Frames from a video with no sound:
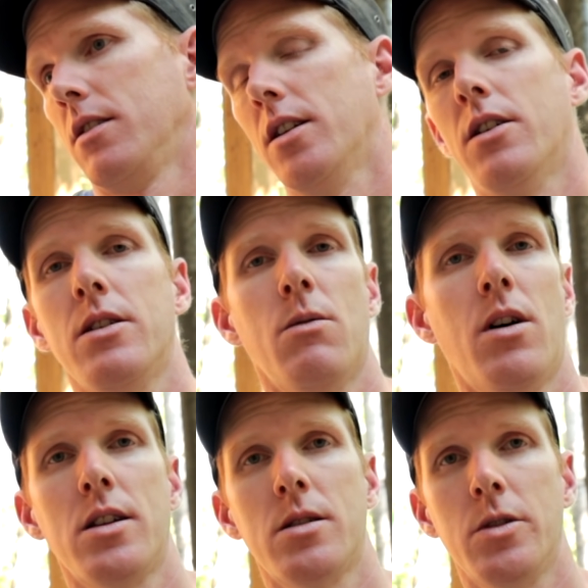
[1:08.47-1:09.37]
you know, you
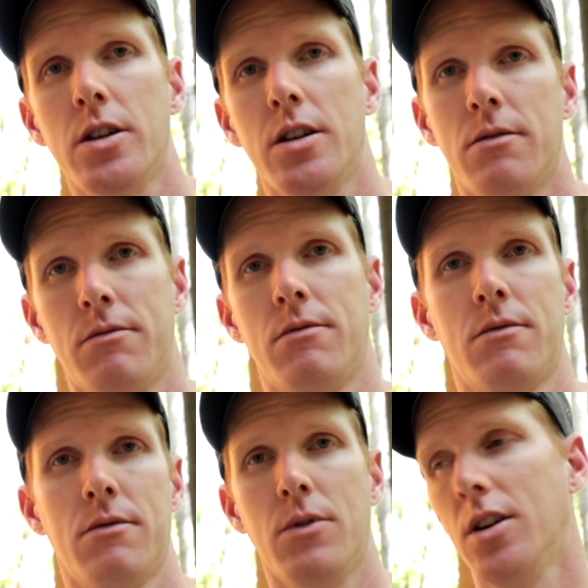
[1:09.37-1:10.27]
want it to be
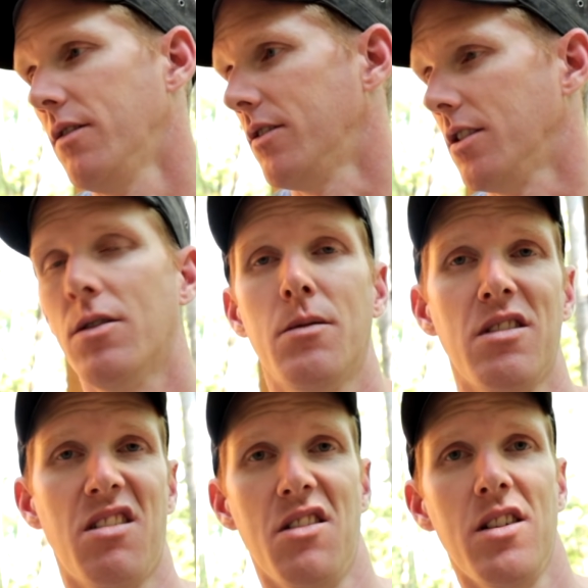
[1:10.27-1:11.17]
whatever, you want to
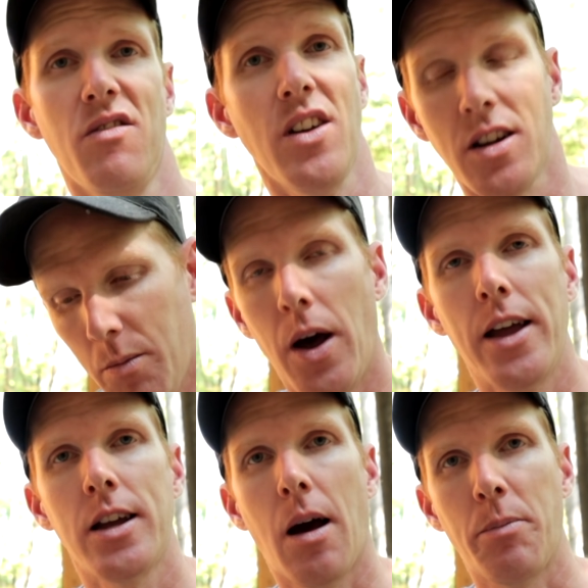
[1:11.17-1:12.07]
be 30 feet.
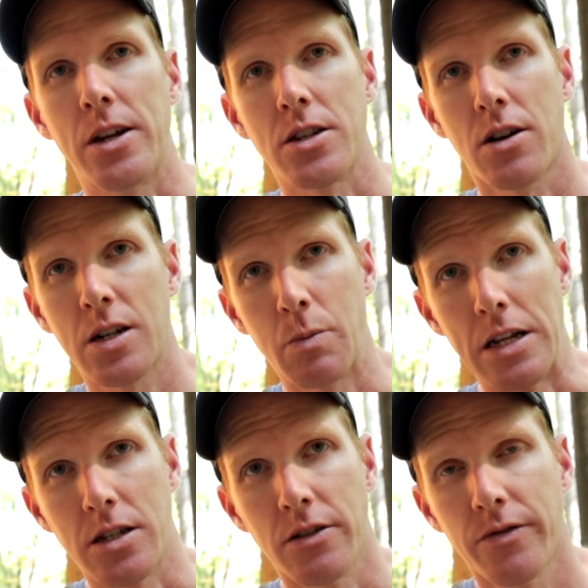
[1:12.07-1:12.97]
Buying couplings are
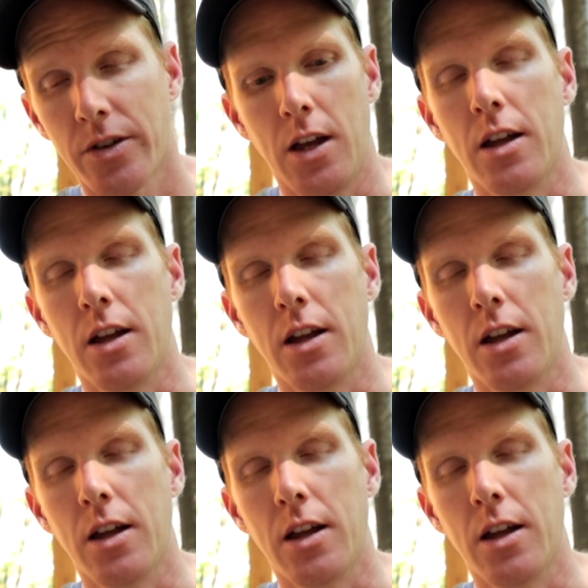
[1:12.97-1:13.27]
expensive.